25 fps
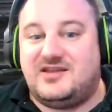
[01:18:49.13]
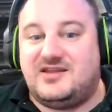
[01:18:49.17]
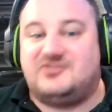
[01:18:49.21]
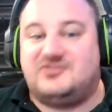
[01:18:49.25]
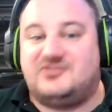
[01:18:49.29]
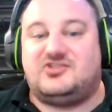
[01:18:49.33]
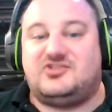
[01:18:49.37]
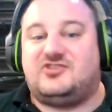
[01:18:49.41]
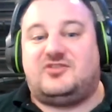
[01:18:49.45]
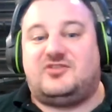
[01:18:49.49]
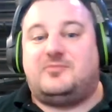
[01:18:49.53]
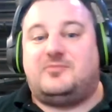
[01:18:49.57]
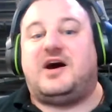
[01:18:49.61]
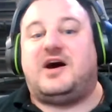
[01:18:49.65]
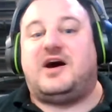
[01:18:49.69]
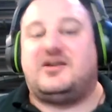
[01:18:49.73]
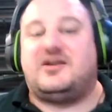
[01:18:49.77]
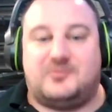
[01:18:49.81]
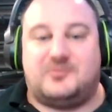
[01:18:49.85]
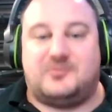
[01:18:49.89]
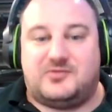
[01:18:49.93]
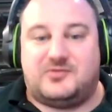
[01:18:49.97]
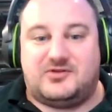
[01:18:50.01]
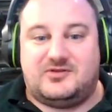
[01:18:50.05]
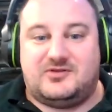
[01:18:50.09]
It's just
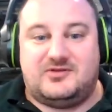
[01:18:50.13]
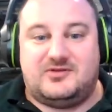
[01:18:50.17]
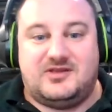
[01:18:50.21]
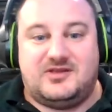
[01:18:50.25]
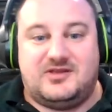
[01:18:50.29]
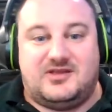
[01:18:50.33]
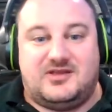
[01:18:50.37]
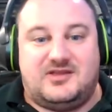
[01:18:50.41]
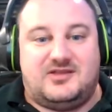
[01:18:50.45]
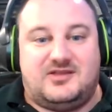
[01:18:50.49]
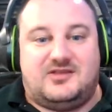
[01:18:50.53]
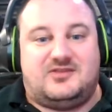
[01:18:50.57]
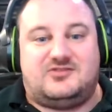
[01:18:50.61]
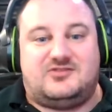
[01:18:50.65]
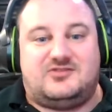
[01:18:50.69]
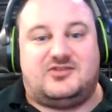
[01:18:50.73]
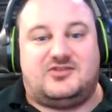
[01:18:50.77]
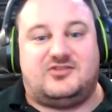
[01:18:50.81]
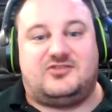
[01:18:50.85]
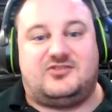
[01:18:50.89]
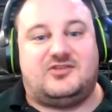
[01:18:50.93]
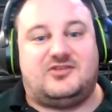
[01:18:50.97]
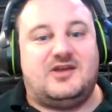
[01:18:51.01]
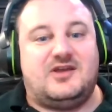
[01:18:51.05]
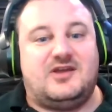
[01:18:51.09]
impossible. It, it, it's
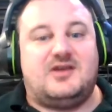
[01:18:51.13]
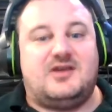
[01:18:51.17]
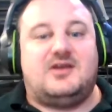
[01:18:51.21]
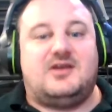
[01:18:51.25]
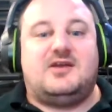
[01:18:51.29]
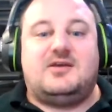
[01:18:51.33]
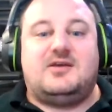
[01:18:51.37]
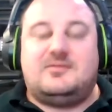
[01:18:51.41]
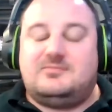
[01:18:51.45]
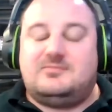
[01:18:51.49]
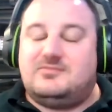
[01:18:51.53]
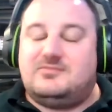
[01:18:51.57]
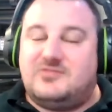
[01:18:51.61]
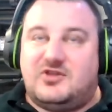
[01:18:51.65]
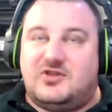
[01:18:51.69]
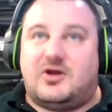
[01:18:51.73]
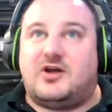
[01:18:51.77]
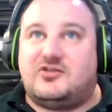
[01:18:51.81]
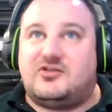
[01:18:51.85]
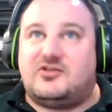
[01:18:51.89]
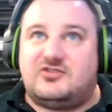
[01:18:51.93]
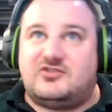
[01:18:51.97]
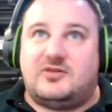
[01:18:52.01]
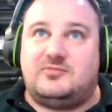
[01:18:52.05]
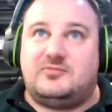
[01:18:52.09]
just, yeah. There
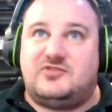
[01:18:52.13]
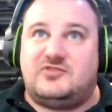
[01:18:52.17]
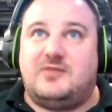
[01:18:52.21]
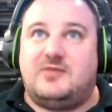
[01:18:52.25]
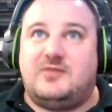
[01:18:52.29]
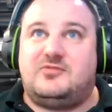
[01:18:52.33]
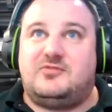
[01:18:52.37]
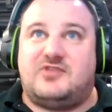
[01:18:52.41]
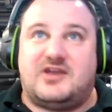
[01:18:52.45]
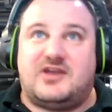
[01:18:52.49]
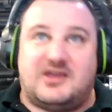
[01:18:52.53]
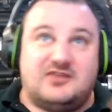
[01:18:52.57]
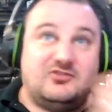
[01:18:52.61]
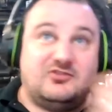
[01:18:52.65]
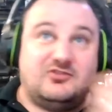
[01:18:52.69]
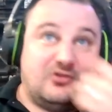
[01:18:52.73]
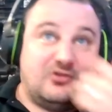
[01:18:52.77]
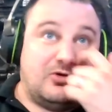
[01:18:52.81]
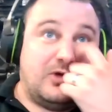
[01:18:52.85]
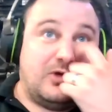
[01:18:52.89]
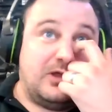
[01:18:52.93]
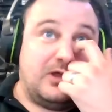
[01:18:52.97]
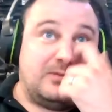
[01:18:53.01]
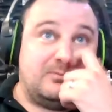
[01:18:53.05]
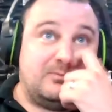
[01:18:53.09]
are some teams that can
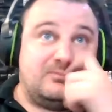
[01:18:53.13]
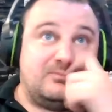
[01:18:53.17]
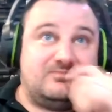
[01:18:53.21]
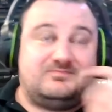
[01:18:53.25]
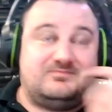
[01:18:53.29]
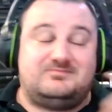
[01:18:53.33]
do it,